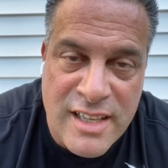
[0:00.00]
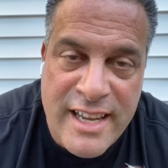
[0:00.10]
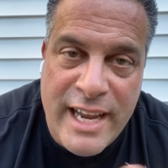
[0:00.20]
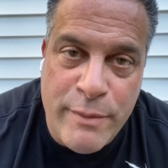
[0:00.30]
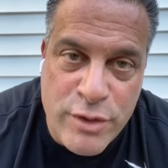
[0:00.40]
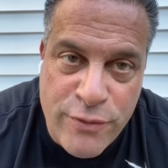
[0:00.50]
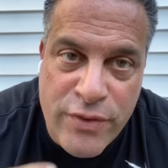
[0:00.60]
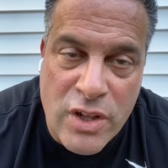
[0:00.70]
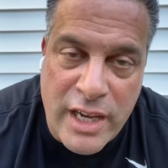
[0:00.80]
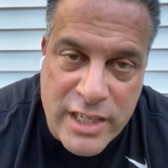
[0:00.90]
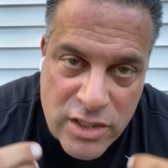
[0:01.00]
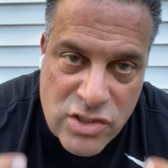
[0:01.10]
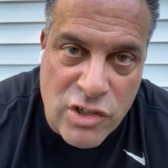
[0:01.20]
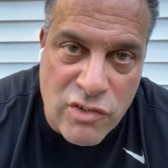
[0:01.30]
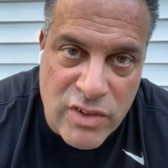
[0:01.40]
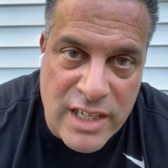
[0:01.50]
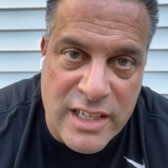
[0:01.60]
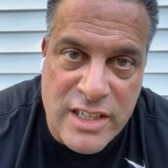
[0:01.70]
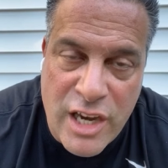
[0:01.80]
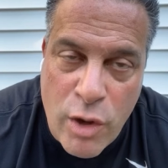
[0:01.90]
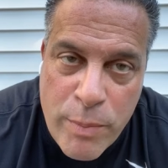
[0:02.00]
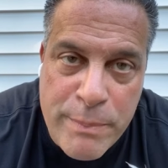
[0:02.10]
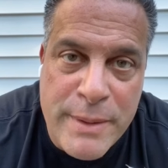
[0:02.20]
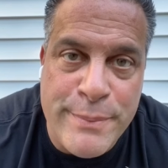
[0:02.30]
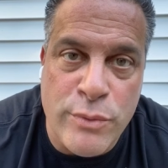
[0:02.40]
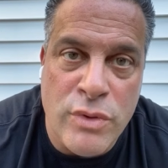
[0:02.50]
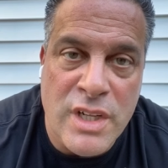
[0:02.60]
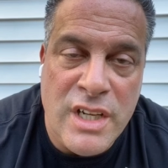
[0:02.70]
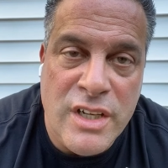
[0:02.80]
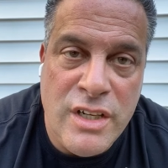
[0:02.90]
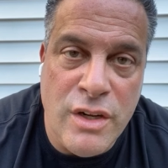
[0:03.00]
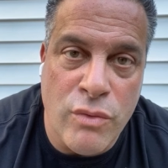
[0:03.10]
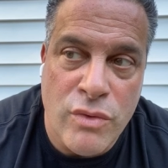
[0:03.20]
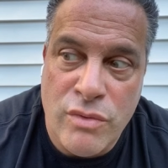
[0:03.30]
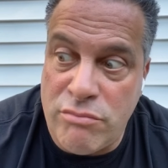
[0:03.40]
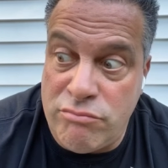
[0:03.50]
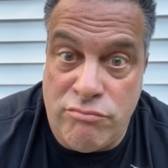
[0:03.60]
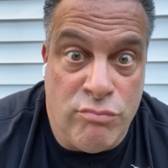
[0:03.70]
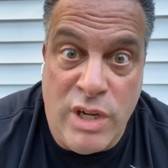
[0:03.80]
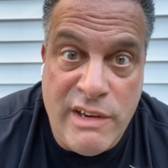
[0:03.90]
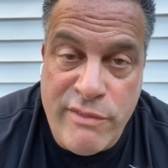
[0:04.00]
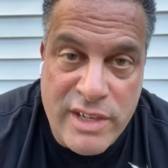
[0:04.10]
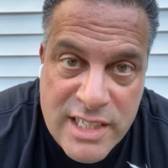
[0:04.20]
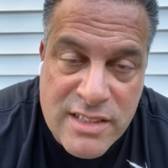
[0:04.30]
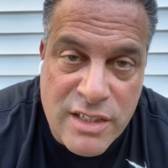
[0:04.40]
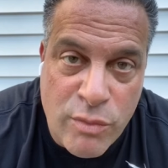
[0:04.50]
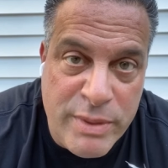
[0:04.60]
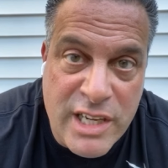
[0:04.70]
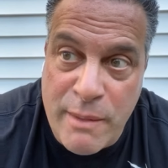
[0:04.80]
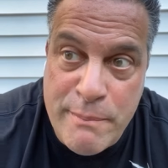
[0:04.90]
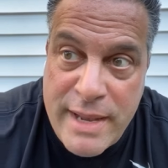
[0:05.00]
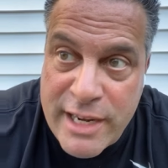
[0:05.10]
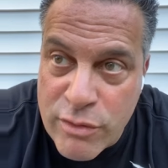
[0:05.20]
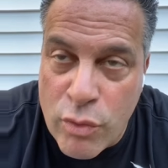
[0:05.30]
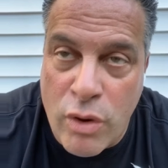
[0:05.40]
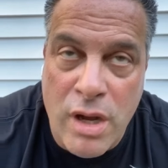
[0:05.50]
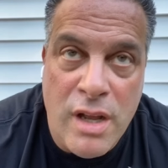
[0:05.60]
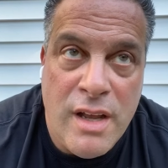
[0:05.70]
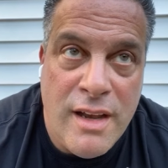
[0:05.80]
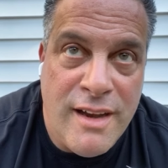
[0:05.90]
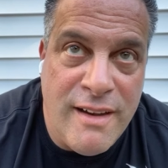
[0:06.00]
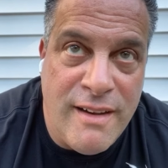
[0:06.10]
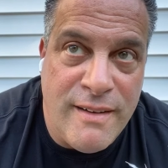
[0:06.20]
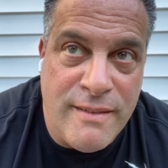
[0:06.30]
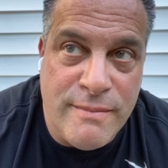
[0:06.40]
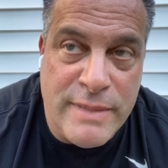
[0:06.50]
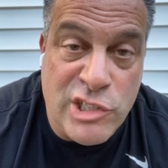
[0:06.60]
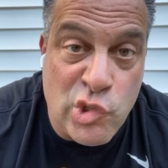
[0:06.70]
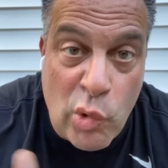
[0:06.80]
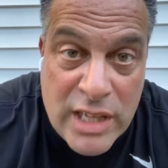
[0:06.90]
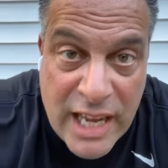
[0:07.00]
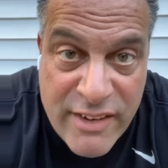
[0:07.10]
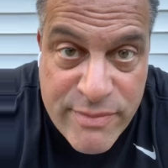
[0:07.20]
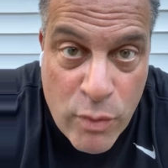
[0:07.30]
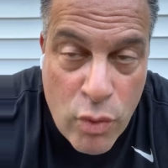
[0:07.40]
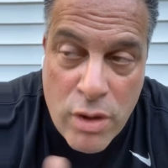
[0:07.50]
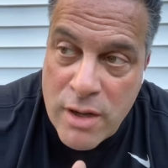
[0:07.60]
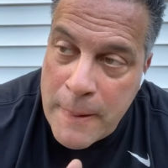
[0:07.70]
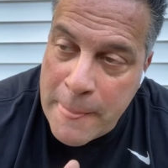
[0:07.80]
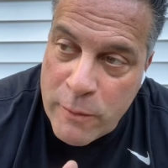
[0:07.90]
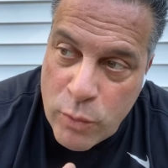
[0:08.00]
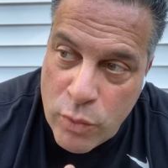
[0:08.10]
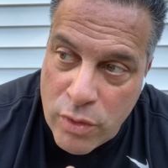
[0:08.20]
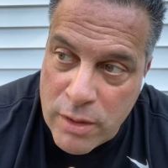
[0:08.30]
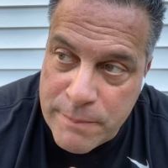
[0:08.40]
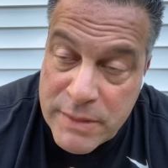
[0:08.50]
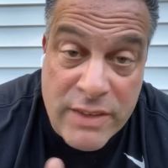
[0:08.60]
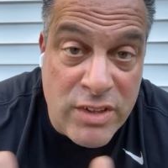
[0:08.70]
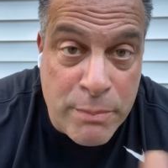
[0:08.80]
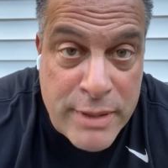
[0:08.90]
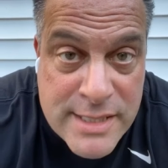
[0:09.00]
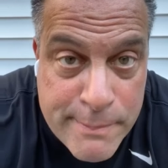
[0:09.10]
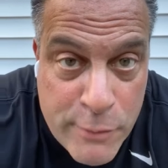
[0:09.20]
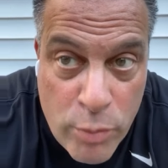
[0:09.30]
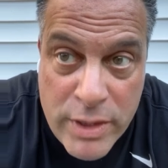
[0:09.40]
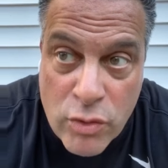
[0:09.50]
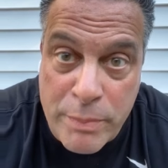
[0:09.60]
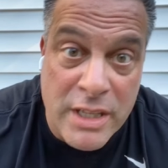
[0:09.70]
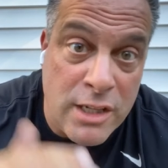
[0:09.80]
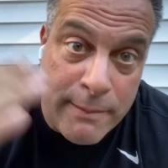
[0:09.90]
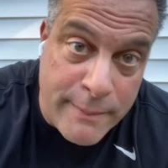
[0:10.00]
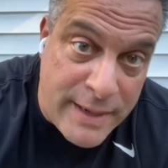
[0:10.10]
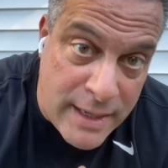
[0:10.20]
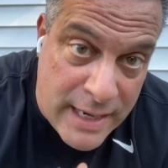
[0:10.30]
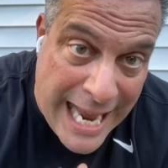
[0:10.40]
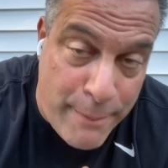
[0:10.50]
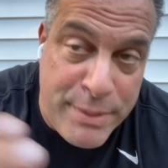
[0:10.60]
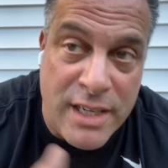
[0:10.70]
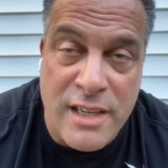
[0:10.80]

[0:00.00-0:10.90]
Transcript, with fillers: And when you feel like you're serving and you're helping people, you know, whatever it is, you know, become better or uh, enjoy life more or live in the present moment or be a little happier,